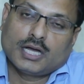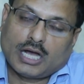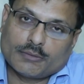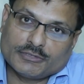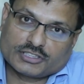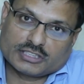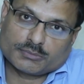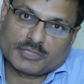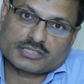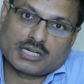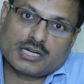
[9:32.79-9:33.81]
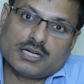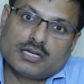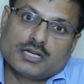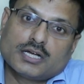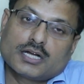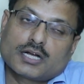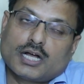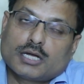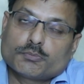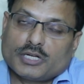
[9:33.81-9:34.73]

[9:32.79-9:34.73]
hamstring muscle and